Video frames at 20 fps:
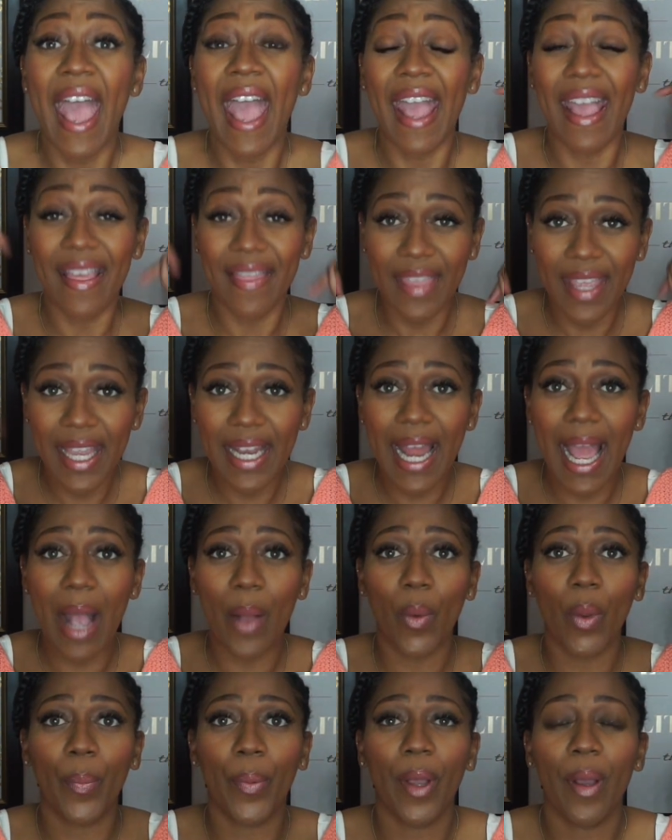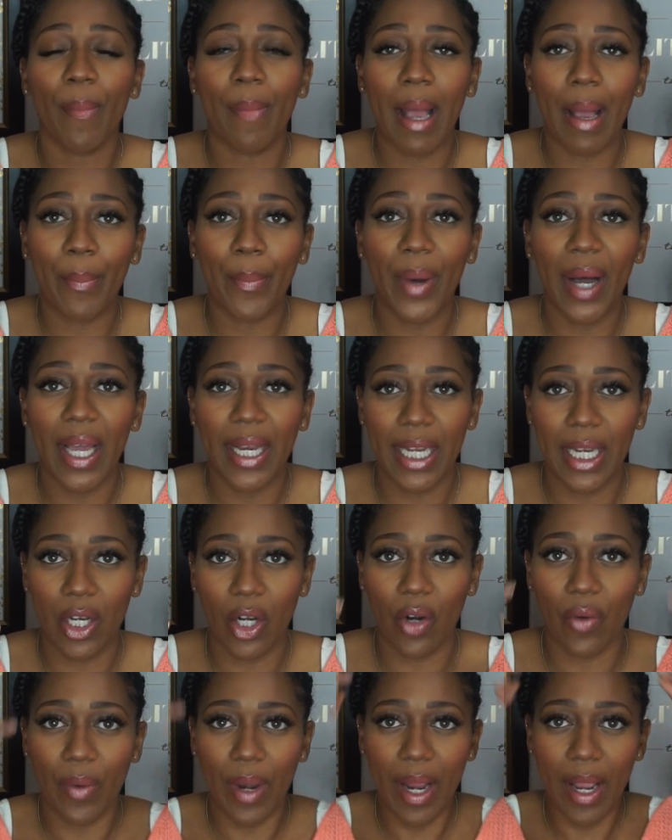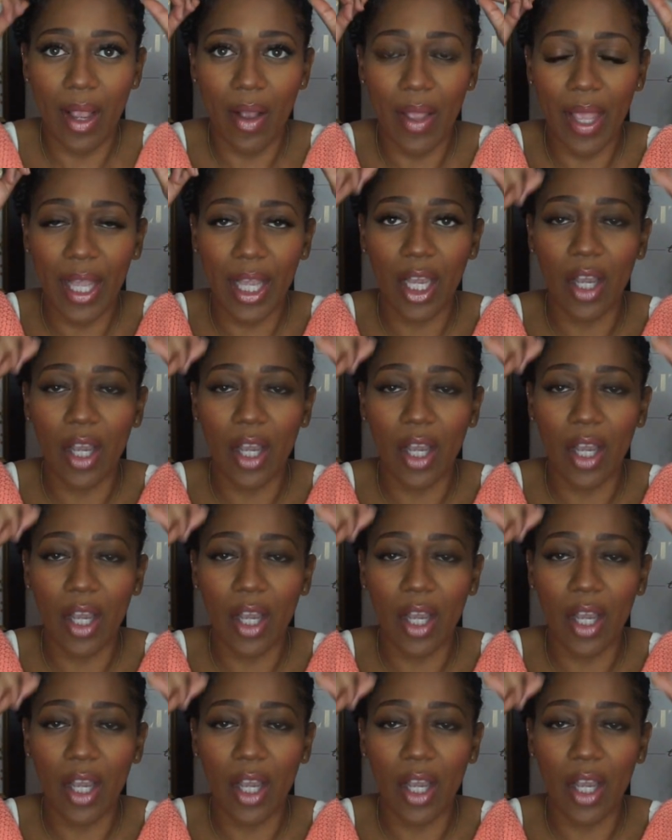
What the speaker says: And then I would put my bonnet around and